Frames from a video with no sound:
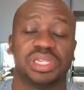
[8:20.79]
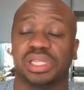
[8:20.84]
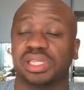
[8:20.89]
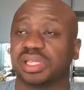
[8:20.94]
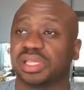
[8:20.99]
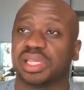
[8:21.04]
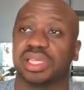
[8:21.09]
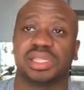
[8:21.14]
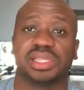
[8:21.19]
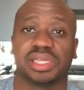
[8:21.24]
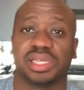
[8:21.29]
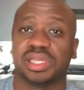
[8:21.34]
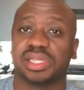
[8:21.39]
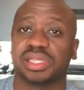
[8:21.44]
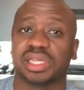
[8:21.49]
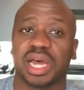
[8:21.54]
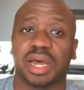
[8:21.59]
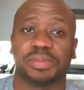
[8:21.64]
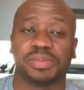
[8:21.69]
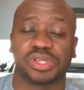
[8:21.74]

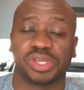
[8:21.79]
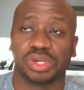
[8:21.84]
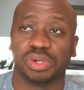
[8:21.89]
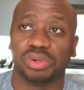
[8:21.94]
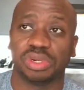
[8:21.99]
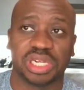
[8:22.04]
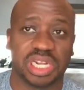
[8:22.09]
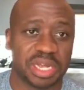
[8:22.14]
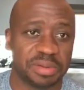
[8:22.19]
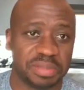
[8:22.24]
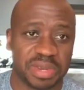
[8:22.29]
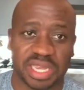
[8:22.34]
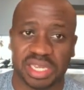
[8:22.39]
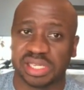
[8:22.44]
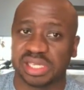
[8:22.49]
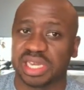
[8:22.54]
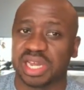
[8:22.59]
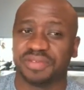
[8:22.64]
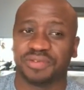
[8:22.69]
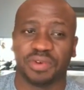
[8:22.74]
It's absolutely
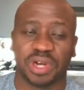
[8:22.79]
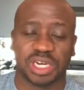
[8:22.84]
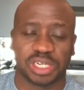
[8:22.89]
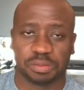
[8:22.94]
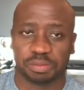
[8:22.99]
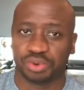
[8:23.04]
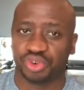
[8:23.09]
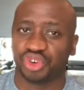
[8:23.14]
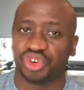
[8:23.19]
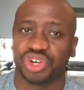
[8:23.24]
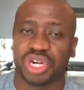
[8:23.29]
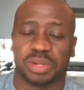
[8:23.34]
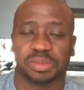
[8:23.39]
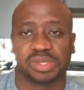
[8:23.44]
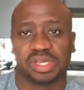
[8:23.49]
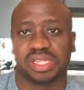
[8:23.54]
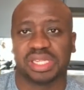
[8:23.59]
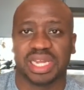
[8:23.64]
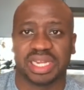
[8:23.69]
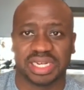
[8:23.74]
amazing. I've watched programs
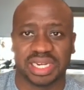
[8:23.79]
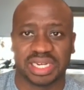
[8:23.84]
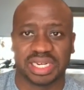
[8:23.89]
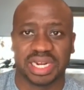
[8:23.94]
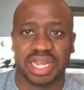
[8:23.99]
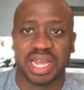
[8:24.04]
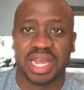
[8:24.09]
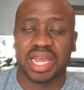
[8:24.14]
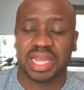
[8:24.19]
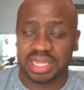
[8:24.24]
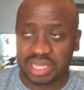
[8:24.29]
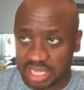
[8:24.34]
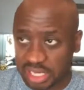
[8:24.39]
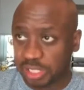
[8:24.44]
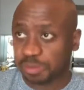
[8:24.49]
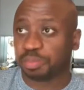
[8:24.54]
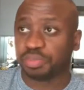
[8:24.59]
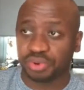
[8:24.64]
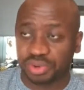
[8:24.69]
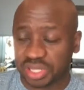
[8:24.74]
on that, and this
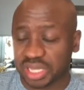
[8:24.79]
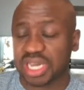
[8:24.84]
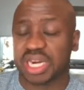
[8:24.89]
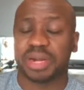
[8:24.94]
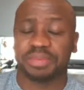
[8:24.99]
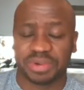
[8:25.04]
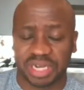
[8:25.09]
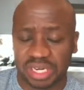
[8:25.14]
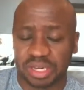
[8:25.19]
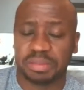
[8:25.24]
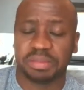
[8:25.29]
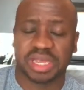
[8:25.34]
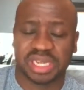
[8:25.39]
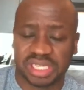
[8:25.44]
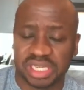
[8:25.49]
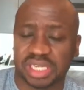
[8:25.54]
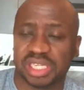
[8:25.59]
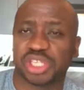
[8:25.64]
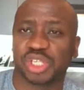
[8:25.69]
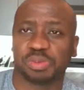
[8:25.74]
book that I'm
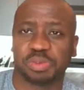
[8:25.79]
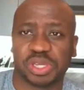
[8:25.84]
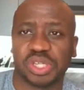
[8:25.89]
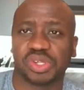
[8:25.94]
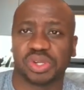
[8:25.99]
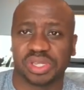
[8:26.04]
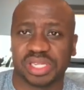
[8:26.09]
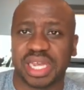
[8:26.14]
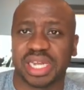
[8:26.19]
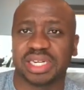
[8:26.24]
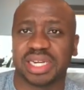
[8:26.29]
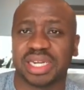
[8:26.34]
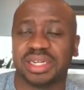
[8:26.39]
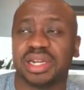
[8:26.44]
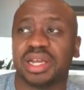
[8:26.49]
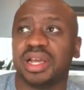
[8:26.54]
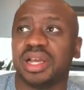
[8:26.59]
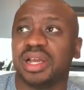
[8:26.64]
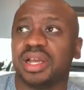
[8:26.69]
recommending speaks on that. And